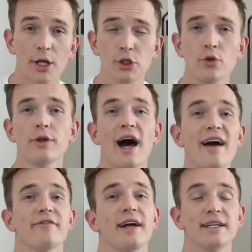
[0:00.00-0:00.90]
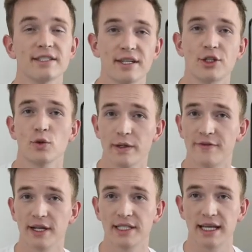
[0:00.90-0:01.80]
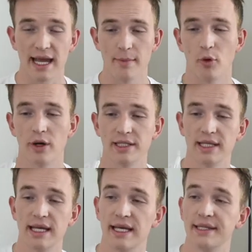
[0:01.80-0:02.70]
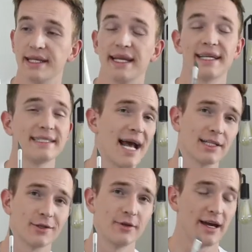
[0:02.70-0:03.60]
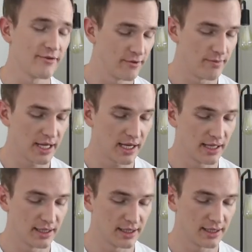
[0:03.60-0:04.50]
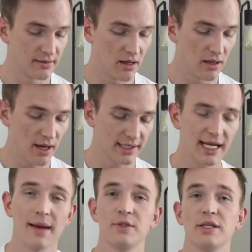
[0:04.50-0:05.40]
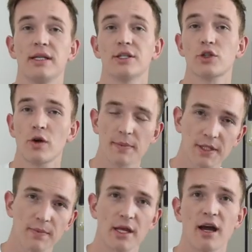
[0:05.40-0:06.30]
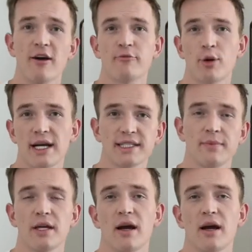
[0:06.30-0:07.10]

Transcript: tool that I find essential when fixing Game Boys is an X-Acto knife, because a lot of times you need to scrape something off, pry something